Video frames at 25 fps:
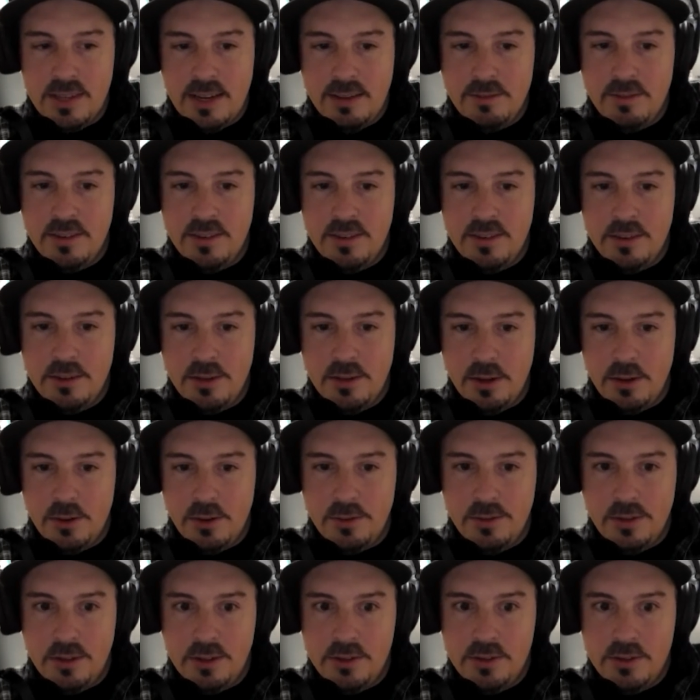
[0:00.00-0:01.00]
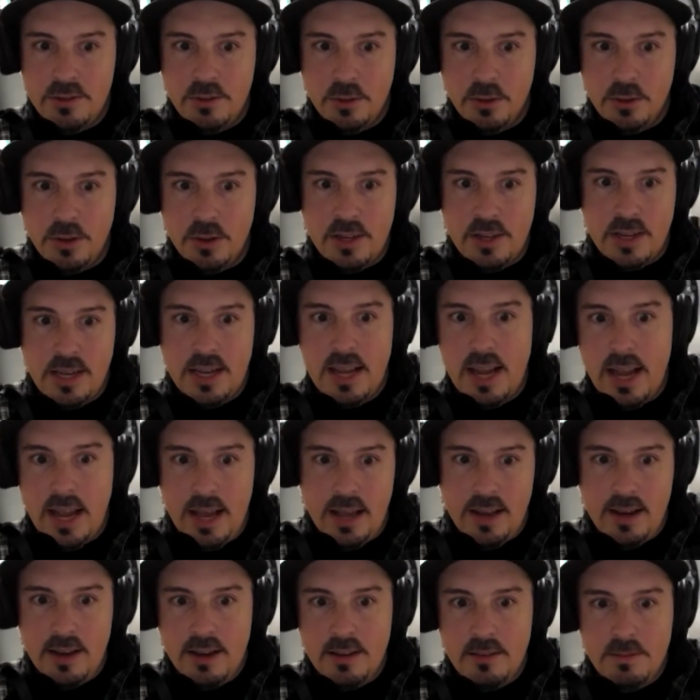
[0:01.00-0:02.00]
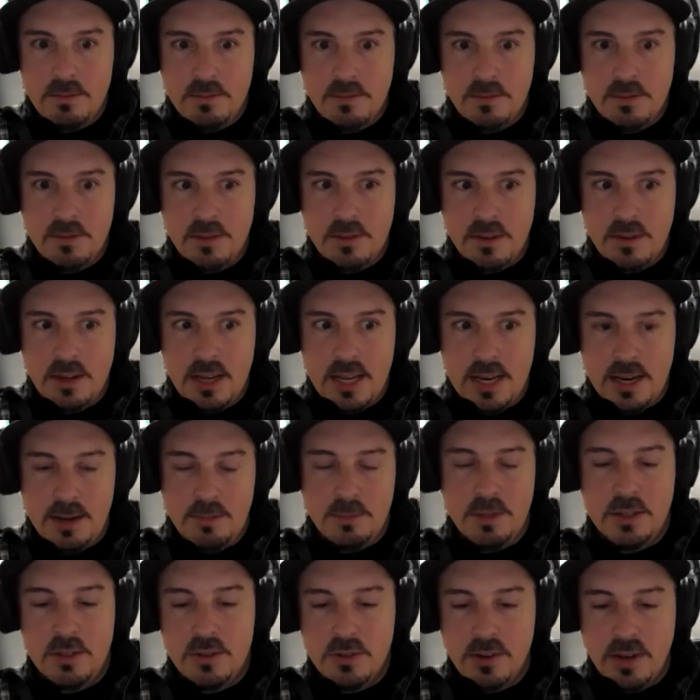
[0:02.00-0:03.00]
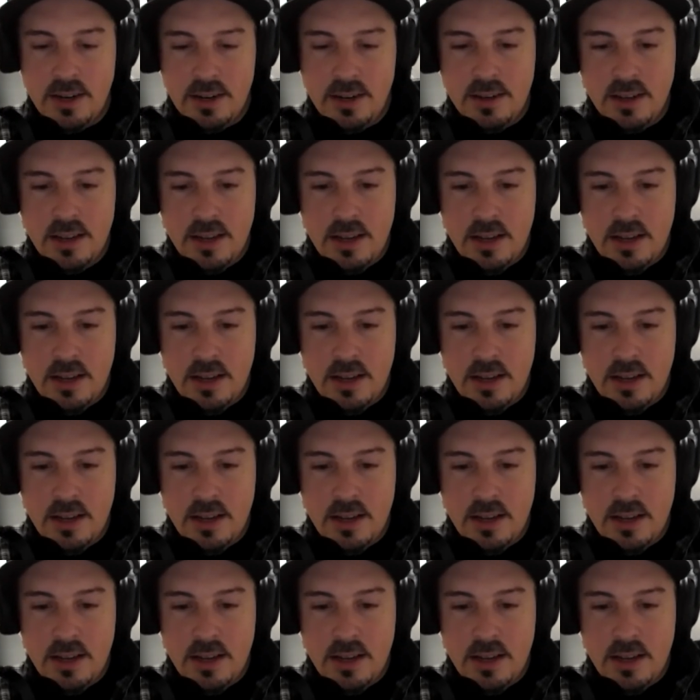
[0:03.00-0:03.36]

even though they're looking at an image, right?